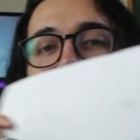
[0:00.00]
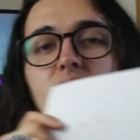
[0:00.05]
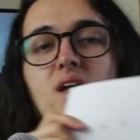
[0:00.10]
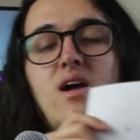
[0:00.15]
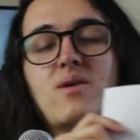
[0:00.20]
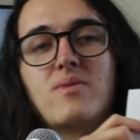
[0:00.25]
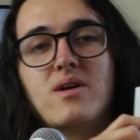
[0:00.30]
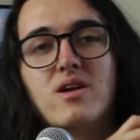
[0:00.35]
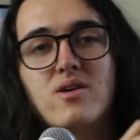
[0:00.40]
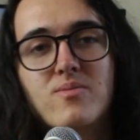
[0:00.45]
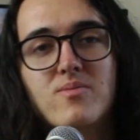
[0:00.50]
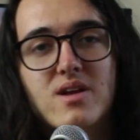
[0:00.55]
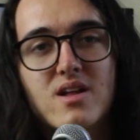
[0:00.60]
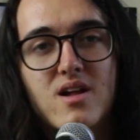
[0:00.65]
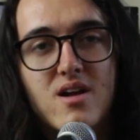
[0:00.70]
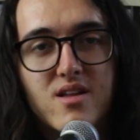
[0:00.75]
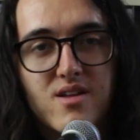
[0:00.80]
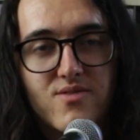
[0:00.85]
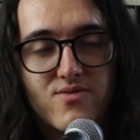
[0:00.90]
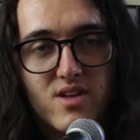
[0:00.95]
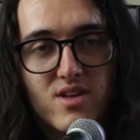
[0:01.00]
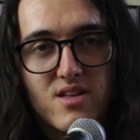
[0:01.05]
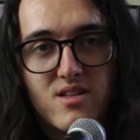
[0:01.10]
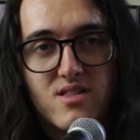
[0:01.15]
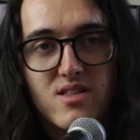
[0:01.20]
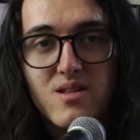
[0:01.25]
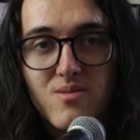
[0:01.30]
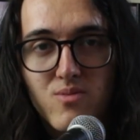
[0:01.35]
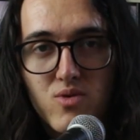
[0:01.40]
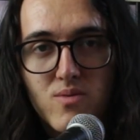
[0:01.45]
I may or may not have done a
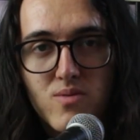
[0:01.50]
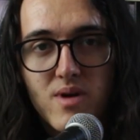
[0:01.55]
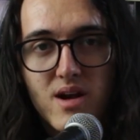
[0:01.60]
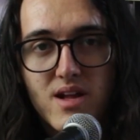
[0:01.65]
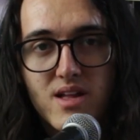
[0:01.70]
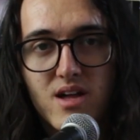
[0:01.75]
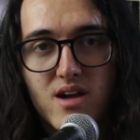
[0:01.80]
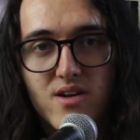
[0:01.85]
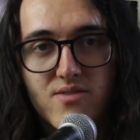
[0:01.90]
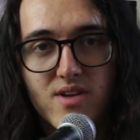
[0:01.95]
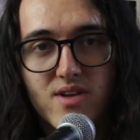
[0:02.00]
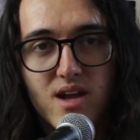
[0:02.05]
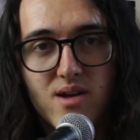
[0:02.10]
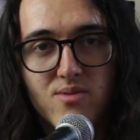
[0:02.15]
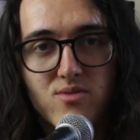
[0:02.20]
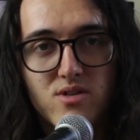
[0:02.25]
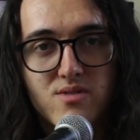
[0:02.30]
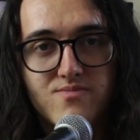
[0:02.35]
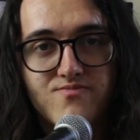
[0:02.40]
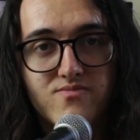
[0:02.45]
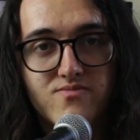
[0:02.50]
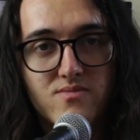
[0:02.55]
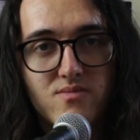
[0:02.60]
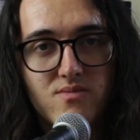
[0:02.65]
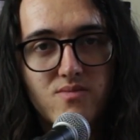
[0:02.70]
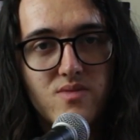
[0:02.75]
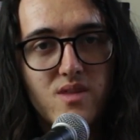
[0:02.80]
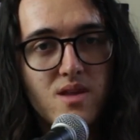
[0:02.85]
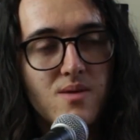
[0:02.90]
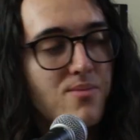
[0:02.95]
little more mining off camera,
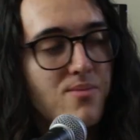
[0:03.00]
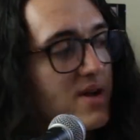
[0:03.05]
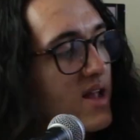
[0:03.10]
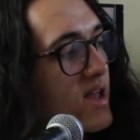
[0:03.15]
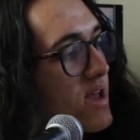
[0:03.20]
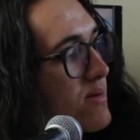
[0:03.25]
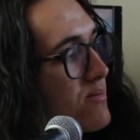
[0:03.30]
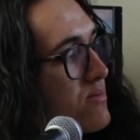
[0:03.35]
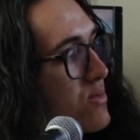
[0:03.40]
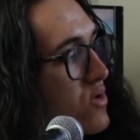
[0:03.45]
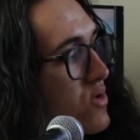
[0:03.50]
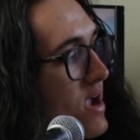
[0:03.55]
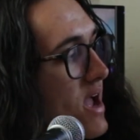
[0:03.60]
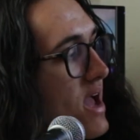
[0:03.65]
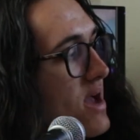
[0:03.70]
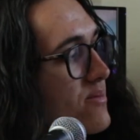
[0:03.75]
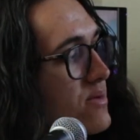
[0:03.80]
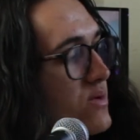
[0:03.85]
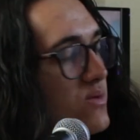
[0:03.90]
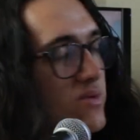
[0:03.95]
but I am more happy